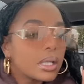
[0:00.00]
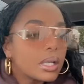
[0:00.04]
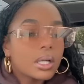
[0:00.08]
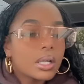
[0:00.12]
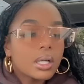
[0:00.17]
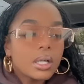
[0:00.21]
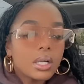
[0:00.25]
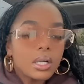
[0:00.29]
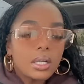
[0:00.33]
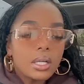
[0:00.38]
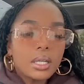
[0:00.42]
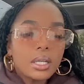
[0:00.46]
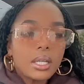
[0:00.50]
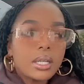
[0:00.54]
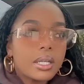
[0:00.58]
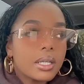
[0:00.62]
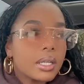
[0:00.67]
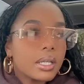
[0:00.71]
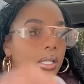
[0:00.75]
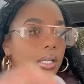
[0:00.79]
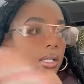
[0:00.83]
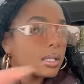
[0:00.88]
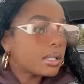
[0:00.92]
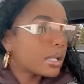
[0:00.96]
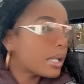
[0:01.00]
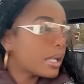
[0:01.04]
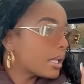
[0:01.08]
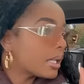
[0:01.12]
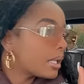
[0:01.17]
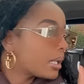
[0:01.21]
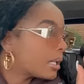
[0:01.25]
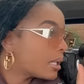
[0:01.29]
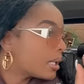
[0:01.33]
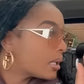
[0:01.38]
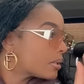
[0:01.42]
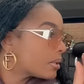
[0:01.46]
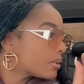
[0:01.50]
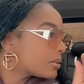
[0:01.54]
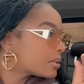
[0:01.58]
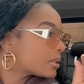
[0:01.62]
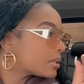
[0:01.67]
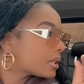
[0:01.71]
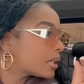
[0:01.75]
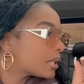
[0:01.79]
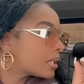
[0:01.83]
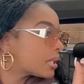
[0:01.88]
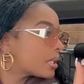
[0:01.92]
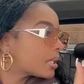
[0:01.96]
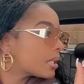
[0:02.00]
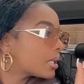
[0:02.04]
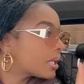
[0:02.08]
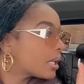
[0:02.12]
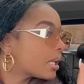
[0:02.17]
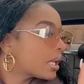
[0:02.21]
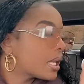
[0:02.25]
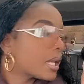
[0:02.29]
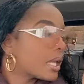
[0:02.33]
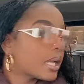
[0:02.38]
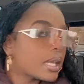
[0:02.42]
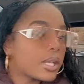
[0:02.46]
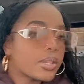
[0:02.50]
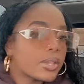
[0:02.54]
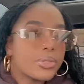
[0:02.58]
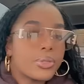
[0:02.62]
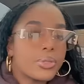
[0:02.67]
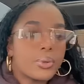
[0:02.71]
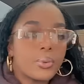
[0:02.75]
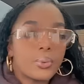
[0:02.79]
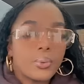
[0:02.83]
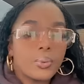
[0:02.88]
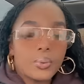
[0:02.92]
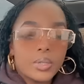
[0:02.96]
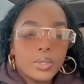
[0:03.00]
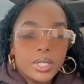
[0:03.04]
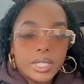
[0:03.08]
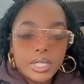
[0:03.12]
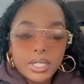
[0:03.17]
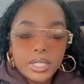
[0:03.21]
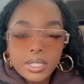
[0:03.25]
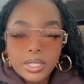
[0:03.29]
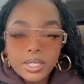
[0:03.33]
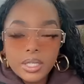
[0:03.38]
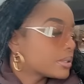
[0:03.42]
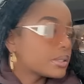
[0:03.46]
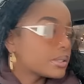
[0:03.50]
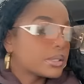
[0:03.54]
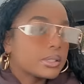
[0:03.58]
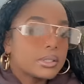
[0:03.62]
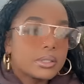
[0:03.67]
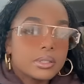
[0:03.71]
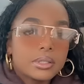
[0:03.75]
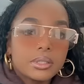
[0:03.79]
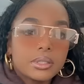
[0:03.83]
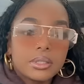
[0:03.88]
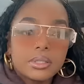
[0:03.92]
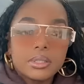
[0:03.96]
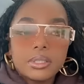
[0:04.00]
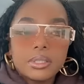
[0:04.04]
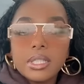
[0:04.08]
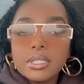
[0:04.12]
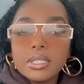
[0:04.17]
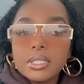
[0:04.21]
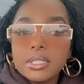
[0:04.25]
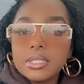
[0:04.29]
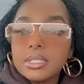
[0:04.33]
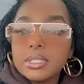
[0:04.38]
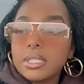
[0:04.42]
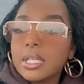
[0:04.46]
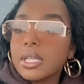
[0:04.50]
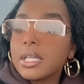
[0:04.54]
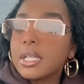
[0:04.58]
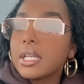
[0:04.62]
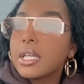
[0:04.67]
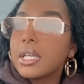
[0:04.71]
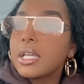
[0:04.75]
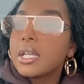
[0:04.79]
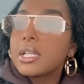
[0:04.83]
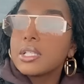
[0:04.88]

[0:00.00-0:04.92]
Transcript: Girl, they close at 3. That's insane.